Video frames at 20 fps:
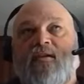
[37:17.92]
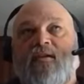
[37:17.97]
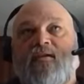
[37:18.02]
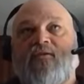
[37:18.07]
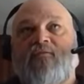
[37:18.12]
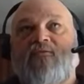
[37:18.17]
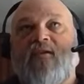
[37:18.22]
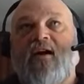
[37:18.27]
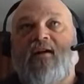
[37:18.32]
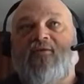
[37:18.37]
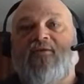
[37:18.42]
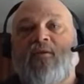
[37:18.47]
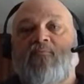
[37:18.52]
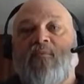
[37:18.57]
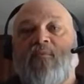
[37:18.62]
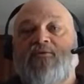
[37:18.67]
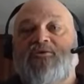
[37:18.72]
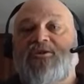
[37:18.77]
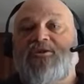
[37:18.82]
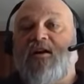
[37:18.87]
the fact that
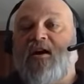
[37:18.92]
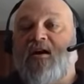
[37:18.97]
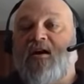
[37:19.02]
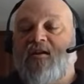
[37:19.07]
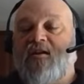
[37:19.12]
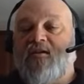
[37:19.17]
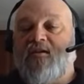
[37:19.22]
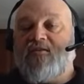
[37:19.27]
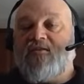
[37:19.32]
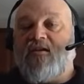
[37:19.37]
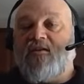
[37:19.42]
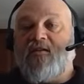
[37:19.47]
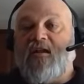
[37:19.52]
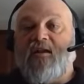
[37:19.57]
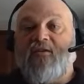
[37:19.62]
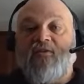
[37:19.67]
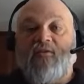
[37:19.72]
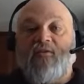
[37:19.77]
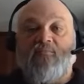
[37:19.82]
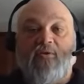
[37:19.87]
most shotguns, the
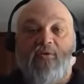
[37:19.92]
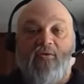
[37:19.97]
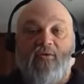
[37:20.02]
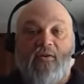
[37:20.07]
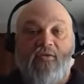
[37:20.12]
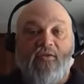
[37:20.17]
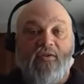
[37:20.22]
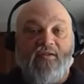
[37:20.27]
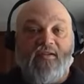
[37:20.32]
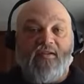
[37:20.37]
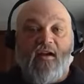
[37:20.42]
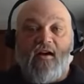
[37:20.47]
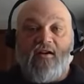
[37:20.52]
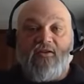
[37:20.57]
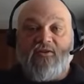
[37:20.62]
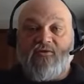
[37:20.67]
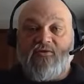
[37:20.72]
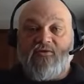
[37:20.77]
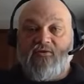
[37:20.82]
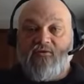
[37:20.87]
length of pull on the
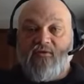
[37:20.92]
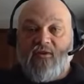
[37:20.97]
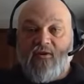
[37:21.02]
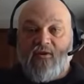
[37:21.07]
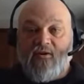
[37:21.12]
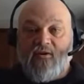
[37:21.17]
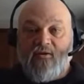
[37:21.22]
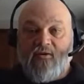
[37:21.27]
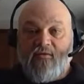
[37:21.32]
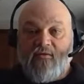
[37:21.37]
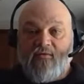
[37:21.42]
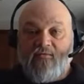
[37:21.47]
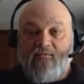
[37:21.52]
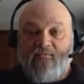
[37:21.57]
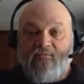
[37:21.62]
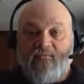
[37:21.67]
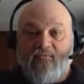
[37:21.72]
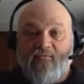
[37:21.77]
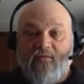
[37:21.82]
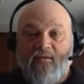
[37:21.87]
stocks are too long,
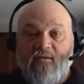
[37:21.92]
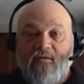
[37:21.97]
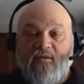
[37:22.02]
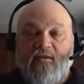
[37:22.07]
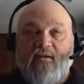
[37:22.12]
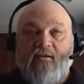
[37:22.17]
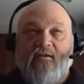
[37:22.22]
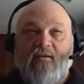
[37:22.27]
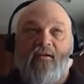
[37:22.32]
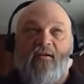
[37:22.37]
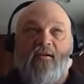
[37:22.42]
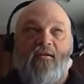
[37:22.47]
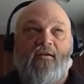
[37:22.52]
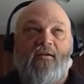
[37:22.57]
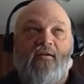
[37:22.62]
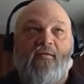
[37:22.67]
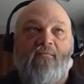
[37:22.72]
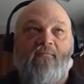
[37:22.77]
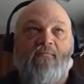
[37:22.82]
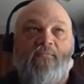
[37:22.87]

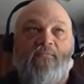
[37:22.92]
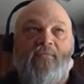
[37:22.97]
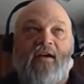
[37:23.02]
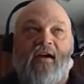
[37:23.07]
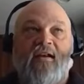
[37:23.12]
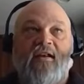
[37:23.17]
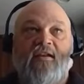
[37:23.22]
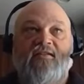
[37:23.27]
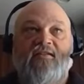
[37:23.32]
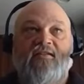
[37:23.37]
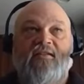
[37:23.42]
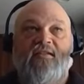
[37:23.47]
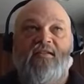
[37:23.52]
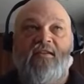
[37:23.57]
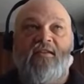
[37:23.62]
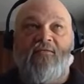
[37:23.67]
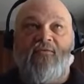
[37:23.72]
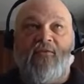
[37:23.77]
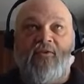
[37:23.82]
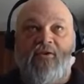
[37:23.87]
uh, that it's
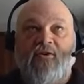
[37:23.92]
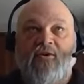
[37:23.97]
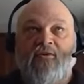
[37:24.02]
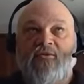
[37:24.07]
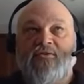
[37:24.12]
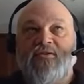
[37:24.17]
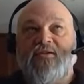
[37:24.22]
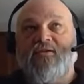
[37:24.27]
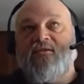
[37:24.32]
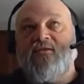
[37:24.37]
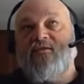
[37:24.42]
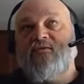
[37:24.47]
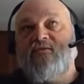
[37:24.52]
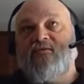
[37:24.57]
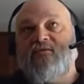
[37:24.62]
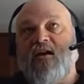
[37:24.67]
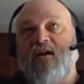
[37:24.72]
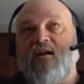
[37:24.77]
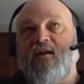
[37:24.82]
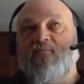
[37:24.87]
difficult,
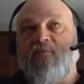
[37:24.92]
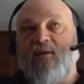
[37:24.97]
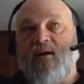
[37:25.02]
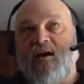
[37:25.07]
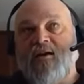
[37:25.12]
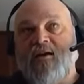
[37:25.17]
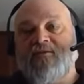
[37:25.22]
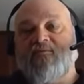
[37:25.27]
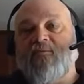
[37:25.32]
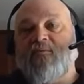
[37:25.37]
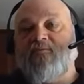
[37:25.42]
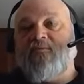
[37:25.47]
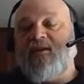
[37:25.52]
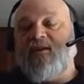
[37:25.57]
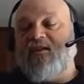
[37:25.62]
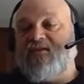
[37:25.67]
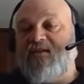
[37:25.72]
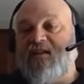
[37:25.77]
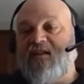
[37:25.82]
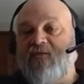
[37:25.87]
not impossible, but
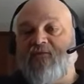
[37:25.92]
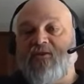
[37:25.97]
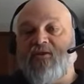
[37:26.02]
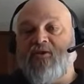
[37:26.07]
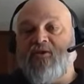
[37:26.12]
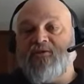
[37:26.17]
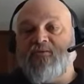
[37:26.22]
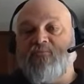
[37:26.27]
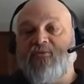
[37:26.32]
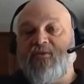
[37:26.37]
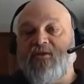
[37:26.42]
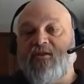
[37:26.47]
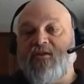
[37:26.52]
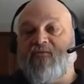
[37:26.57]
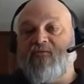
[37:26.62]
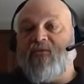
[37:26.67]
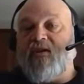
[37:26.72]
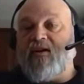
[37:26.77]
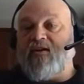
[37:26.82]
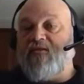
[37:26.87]
it's difficult to put an
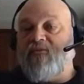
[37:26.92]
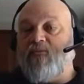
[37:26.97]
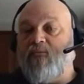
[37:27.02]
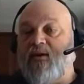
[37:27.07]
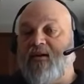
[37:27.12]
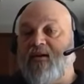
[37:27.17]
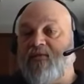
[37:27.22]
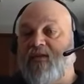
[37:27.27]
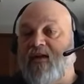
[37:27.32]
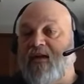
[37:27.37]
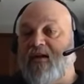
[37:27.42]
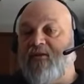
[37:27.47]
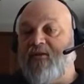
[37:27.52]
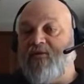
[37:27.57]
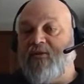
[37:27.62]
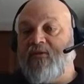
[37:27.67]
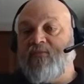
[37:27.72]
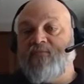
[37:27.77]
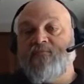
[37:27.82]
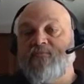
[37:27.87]
effective white light
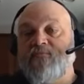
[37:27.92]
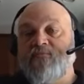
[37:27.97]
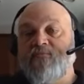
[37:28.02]
on them.